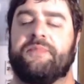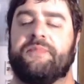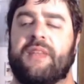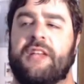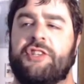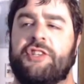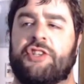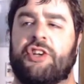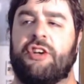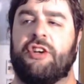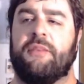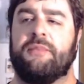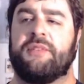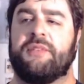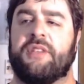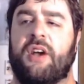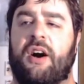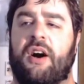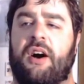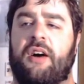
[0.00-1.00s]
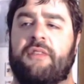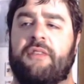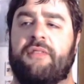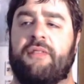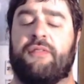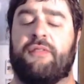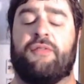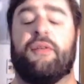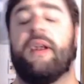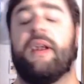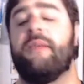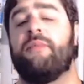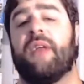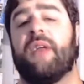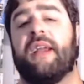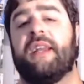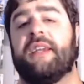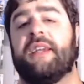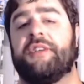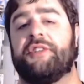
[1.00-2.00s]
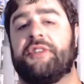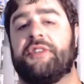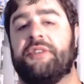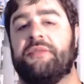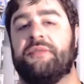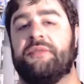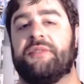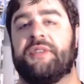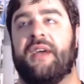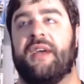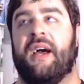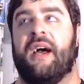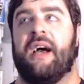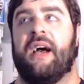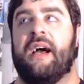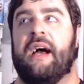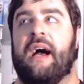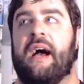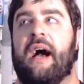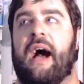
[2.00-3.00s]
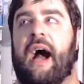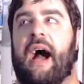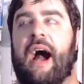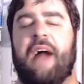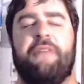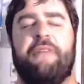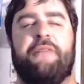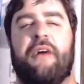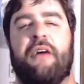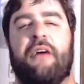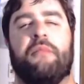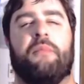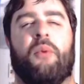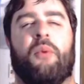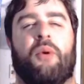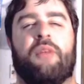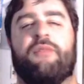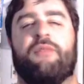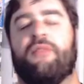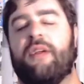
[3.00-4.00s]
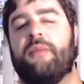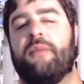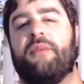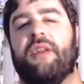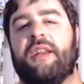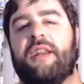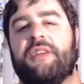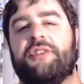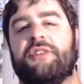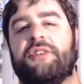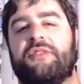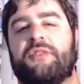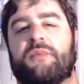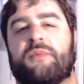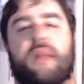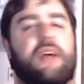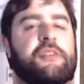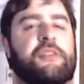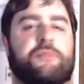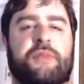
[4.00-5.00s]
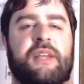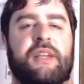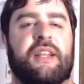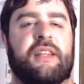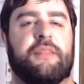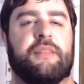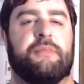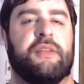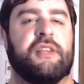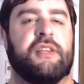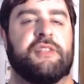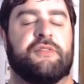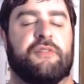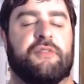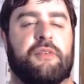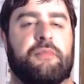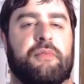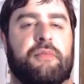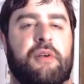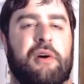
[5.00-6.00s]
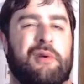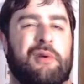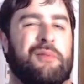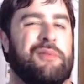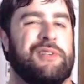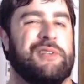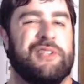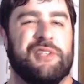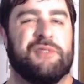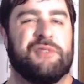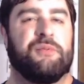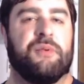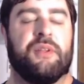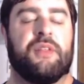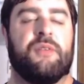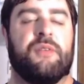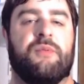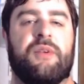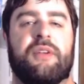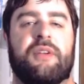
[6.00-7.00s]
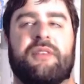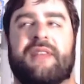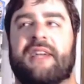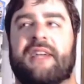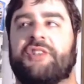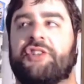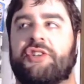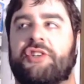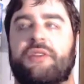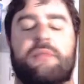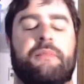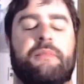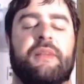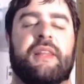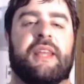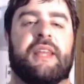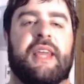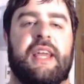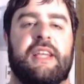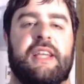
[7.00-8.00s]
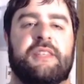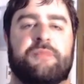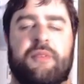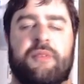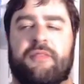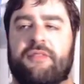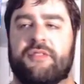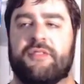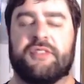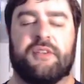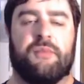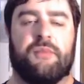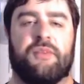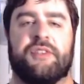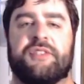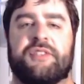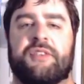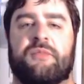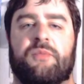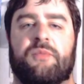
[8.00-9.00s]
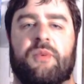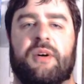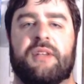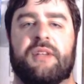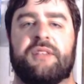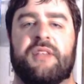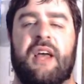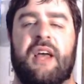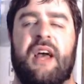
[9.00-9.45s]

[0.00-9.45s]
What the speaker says: In terms of frame rate issues, I found more frame rate issues when I was playing on the PS4 Pro, which is really weird. That shouldn't be the case, but for some reason it was.